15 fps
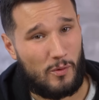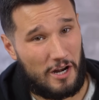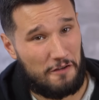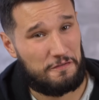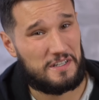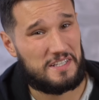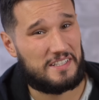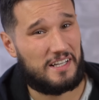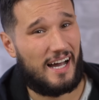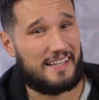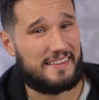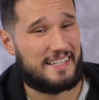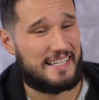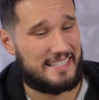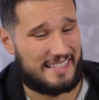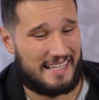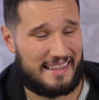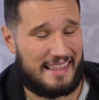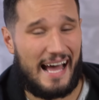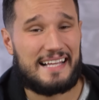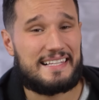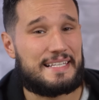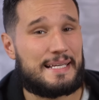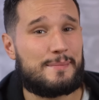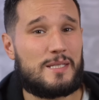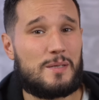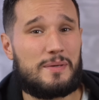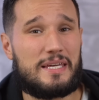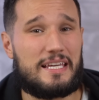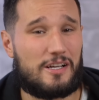When I first got these, that seemed
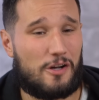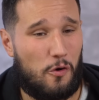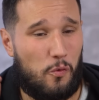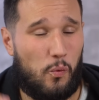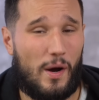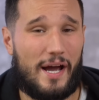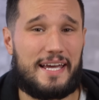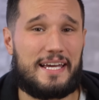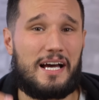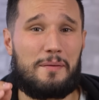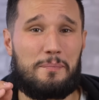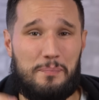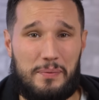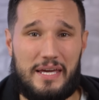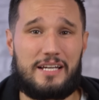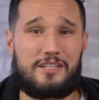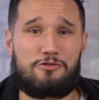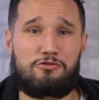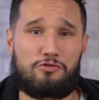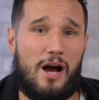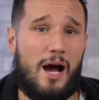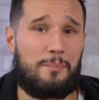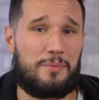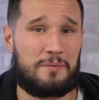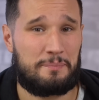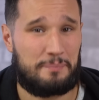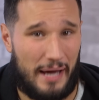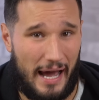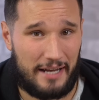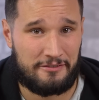to be quite a big drop in
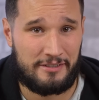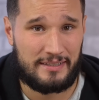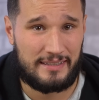battery